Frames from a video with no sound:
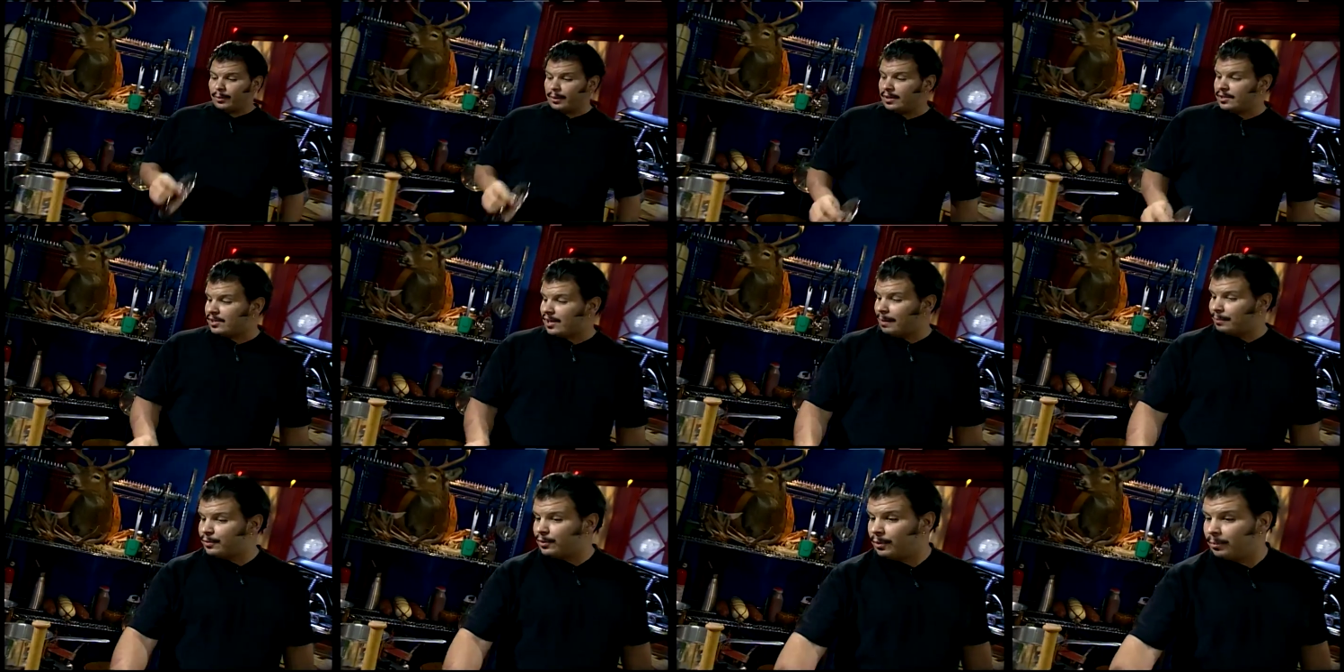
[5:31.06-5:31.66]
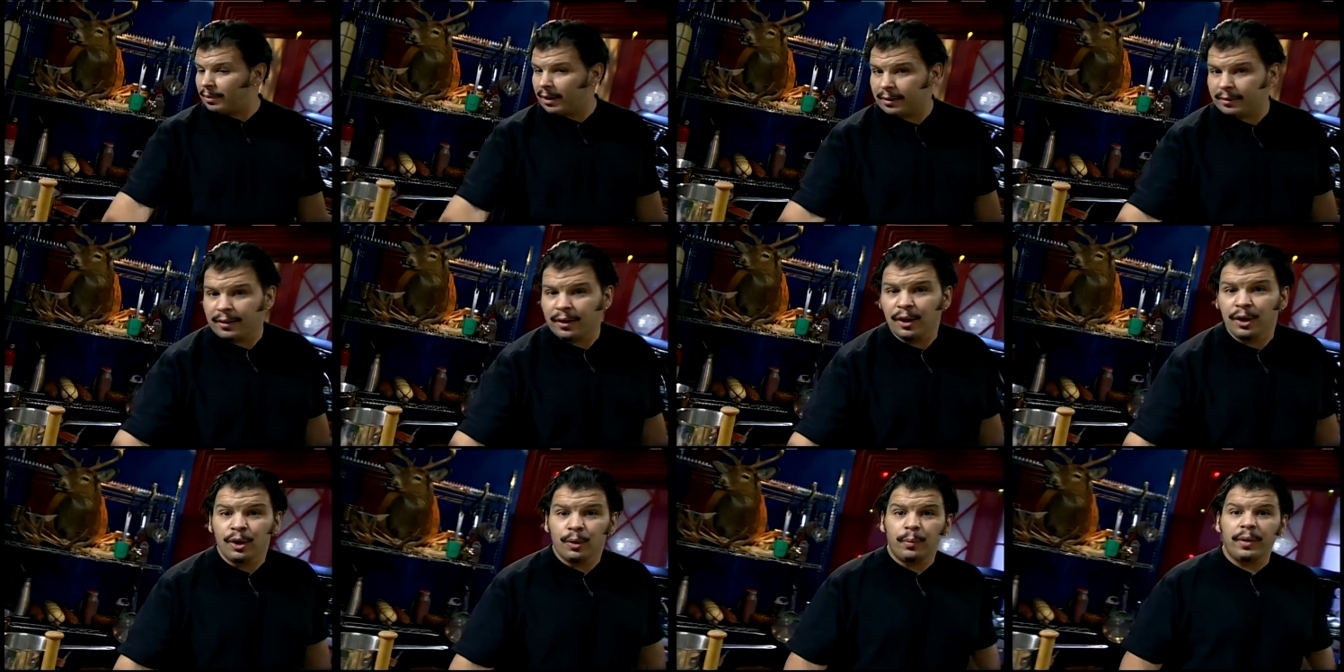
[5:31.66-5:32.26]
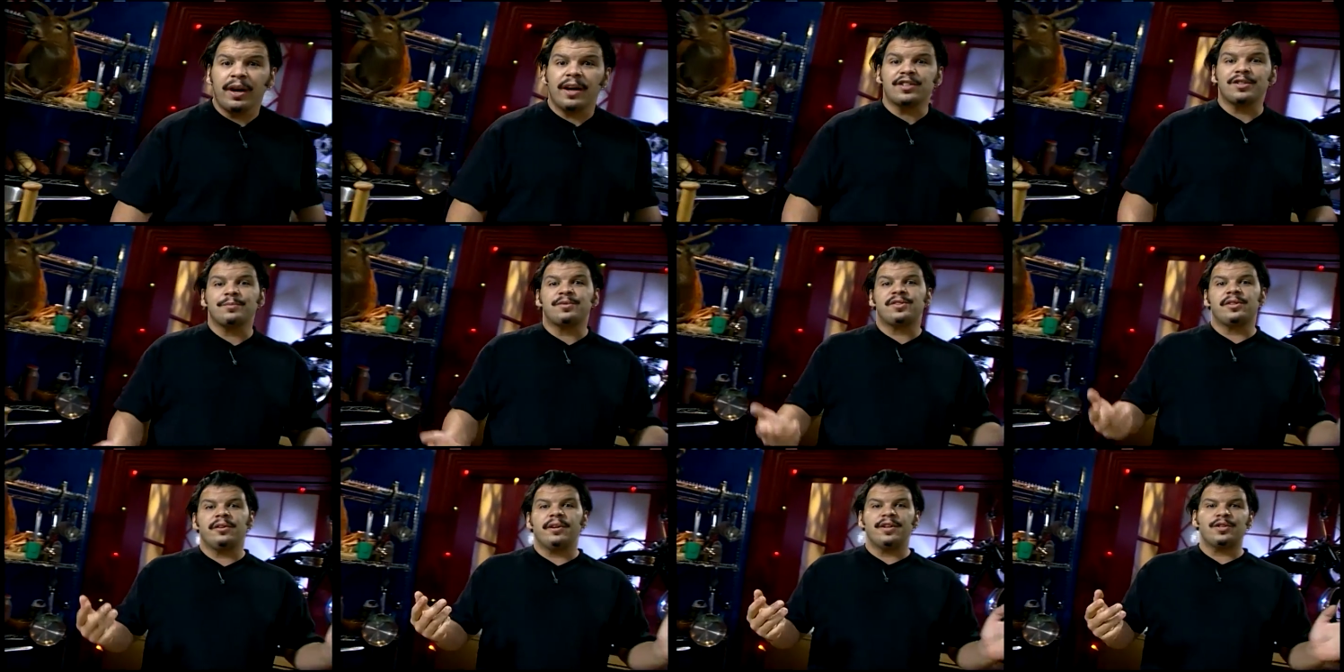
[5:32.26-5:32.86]
what he's up to, but we got some
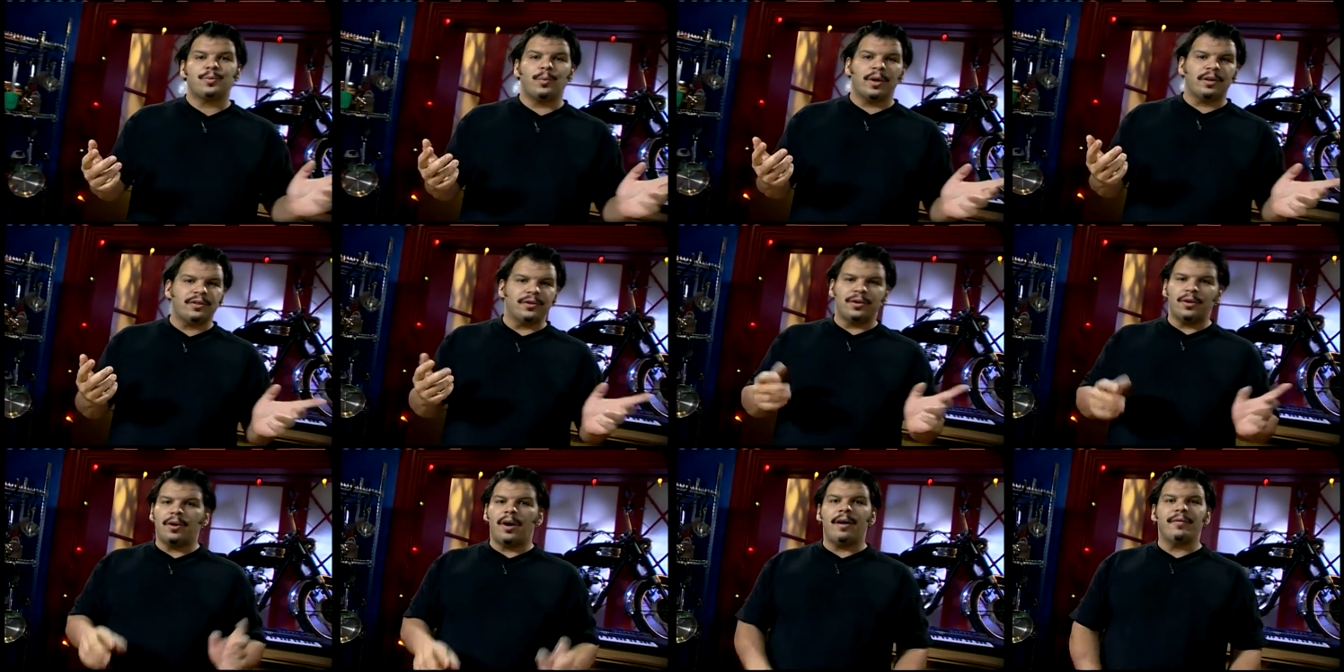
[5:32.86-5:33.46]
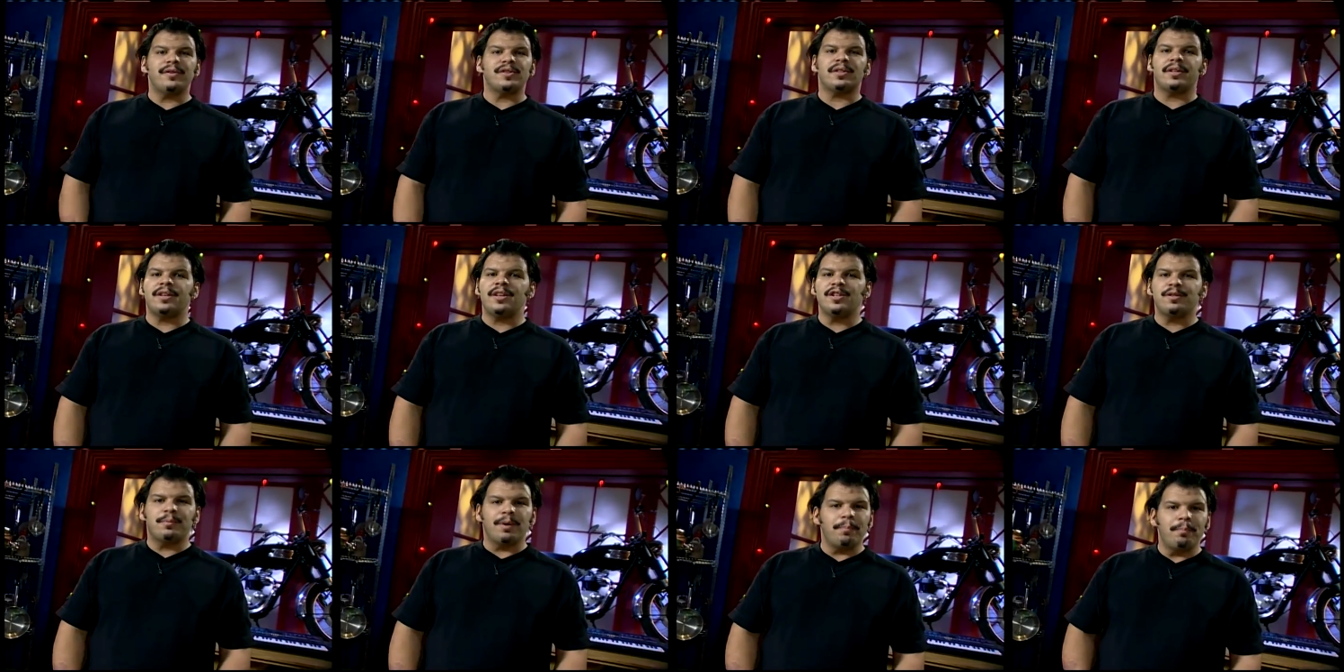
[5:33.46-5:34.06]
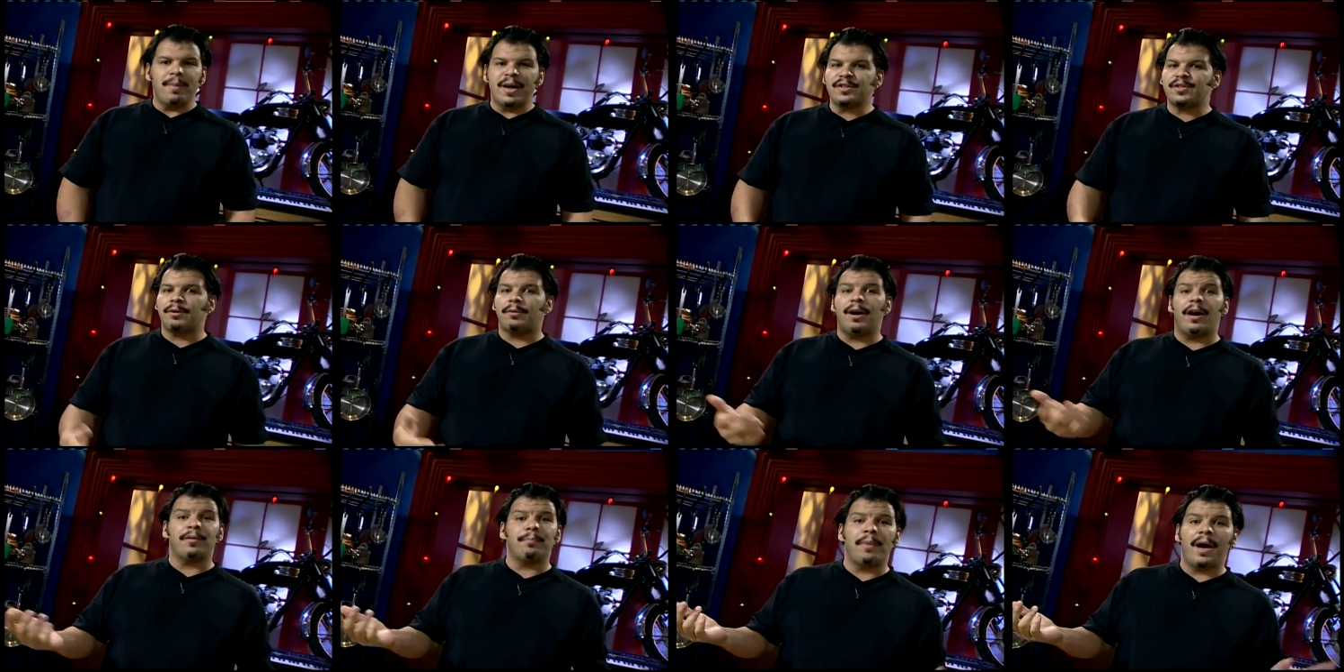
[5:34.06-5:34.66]
serious work to do. Obviously, he's been messing
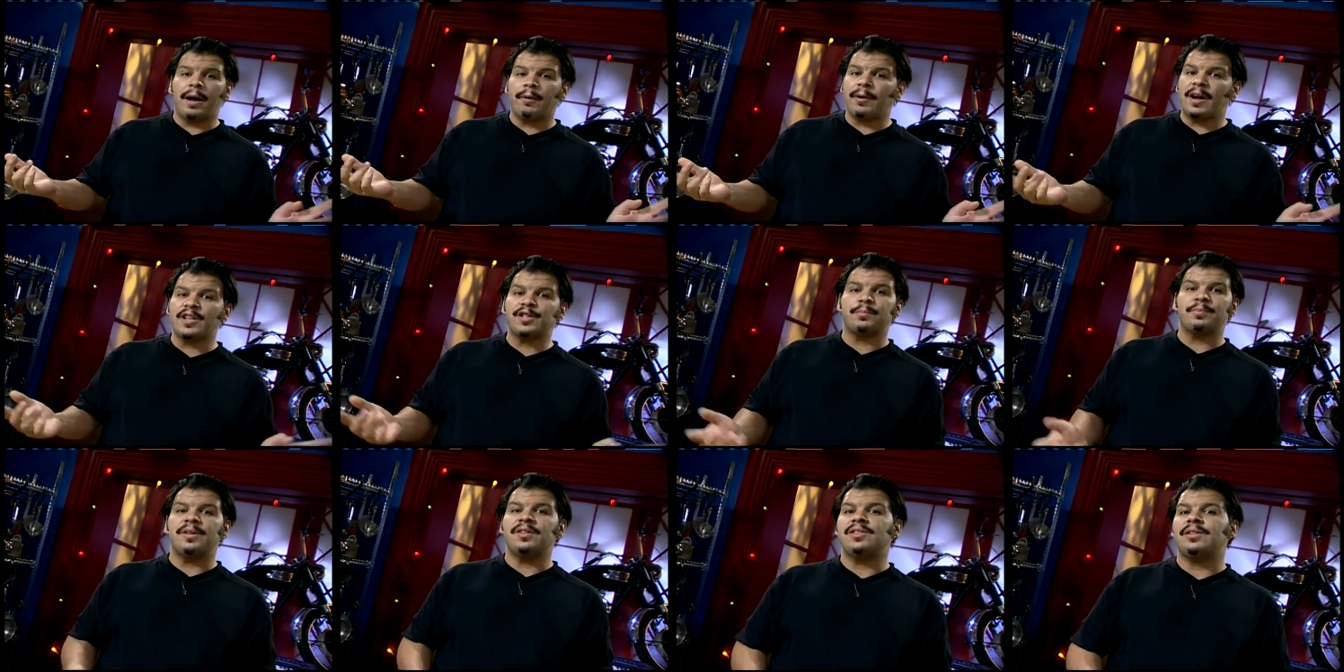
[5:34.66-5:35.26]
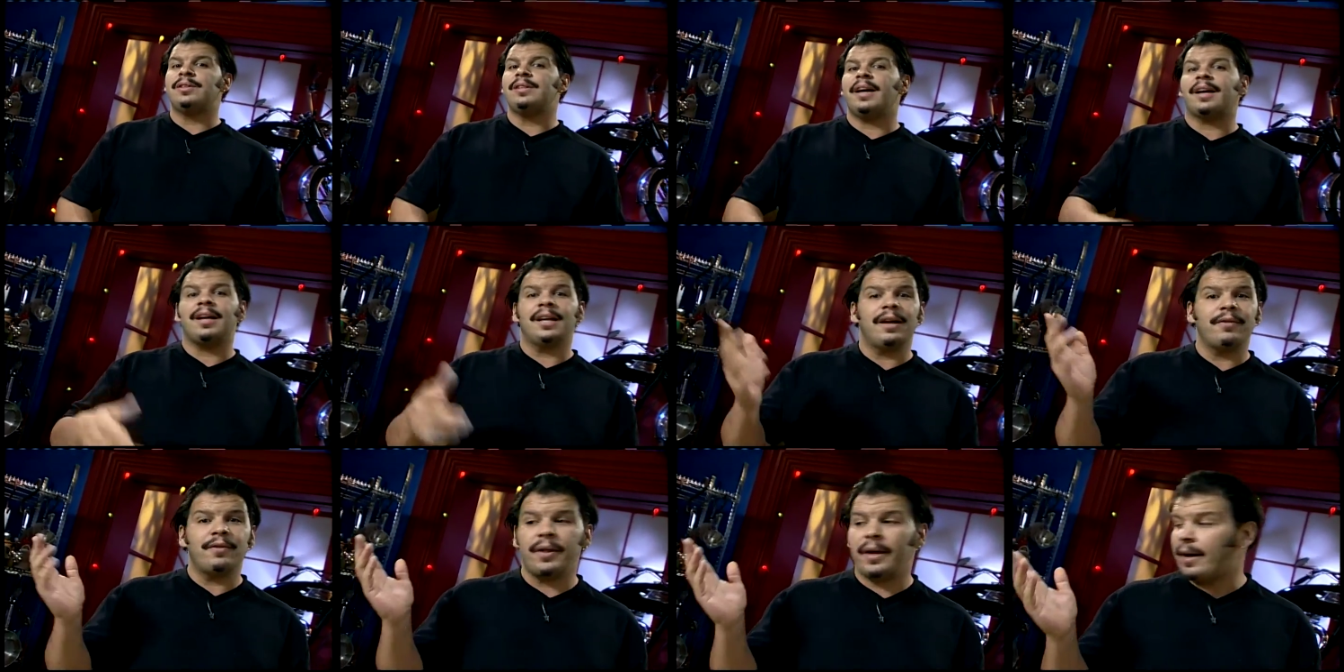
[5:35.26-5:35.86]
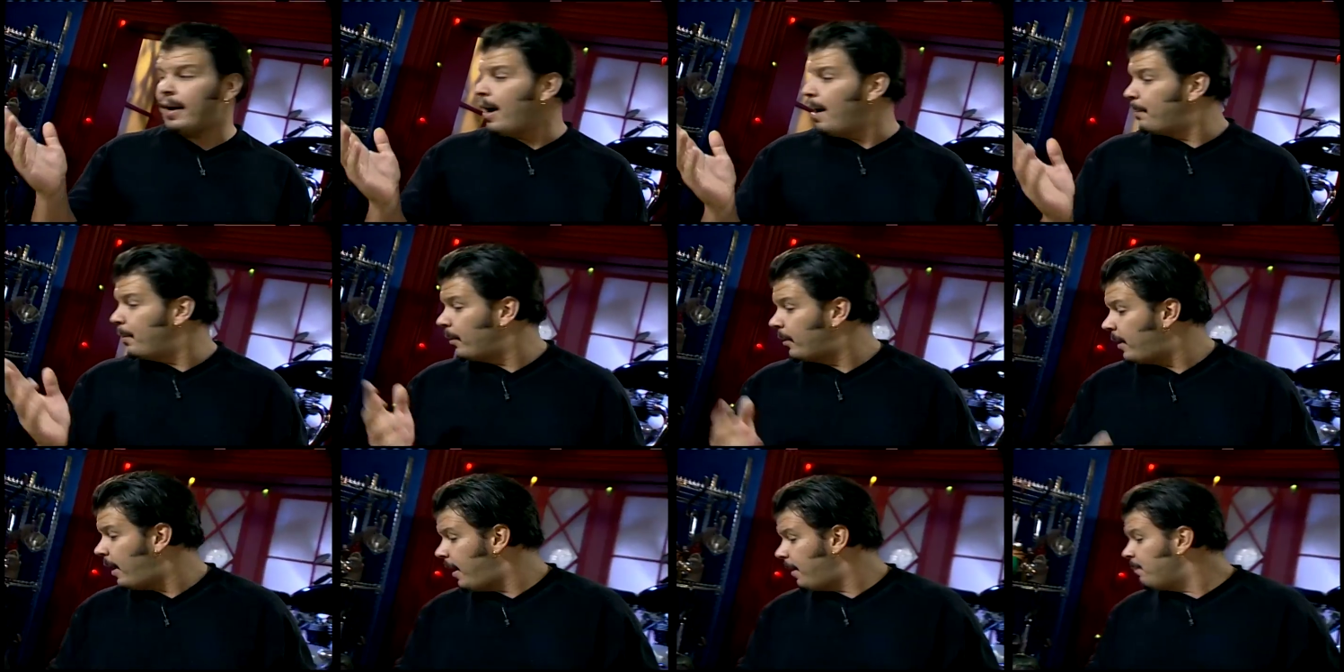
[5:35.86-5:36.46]
around with my recipes, dicking everything up,
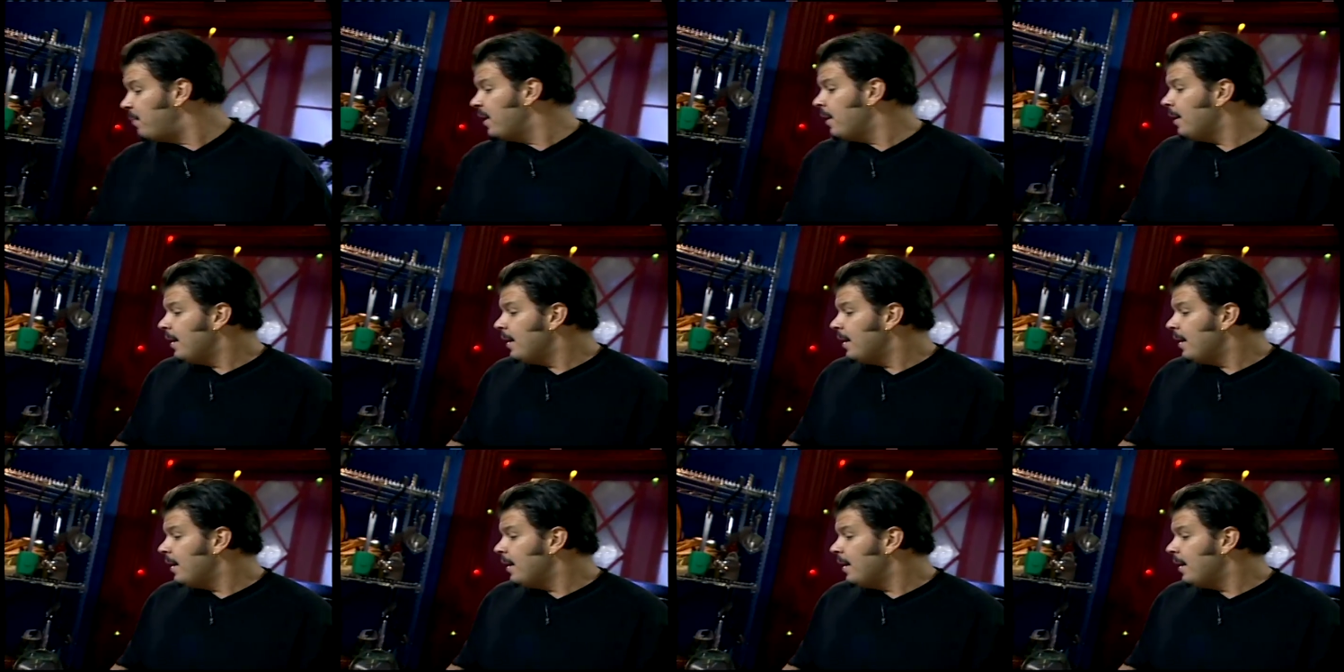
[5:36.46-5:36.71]
okay?